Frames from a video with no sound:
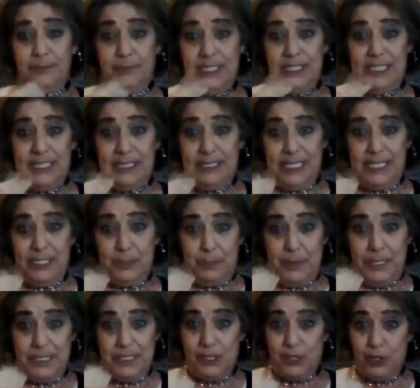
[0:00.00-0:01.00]

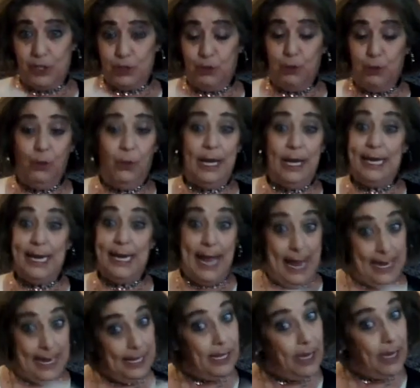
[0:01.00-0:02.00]
pieces of tool in
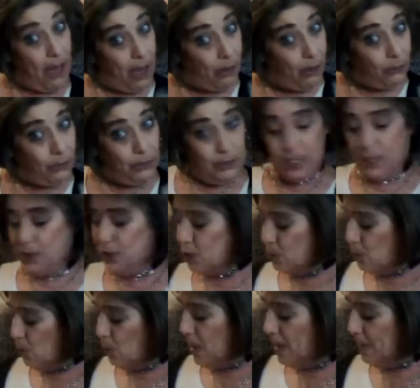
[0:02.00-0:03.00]
any color that
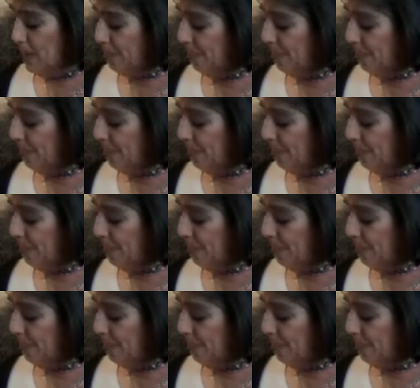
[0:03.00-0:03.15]
you want.